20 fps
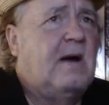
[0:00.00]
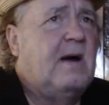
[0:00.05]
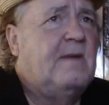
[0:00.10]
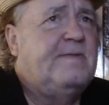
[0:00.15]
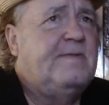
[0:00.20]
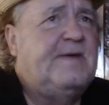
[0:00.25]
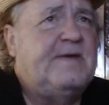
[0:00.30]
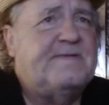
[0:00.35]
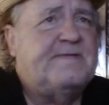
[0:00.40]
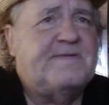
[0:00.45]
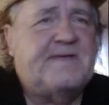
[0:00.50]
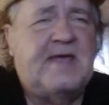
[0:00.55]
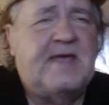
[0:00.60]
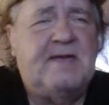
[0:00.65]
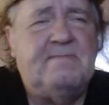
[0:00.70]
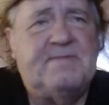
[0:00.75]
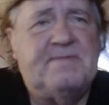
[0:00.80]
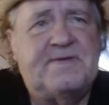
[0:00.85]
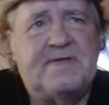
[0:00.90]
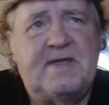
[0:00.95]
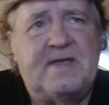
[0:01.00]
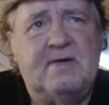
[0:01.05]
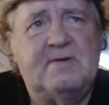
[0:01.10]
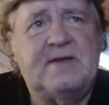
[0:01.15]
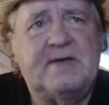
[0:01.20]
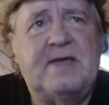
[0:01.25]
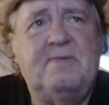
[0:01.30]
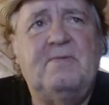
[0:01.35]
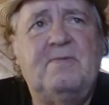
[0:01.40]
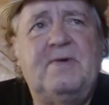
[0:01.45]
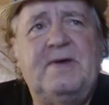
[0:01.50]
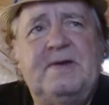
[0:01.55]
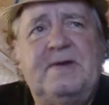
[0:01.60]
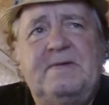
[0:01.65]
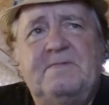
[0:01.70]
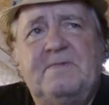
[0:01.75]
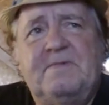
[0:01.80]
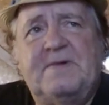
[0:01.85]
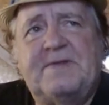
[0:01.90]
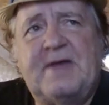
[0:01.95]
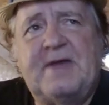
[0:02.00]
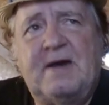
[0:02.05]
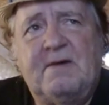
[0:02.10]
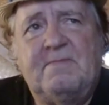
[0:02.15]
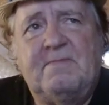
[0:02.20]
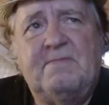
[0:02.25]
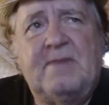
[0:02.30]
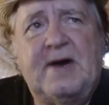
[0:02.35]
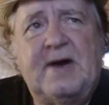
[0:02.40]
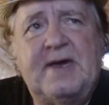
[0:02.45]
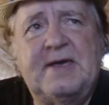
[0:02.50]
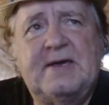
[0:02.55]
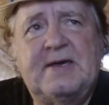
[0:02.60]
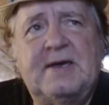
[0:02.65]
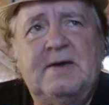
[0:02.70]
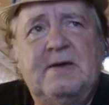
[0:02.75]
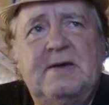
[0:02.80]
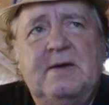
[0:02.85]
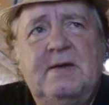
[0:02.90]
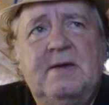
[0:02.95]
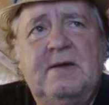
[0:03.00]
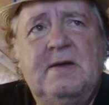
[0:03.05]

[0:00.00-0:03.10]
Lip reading: This team still can win without Micah,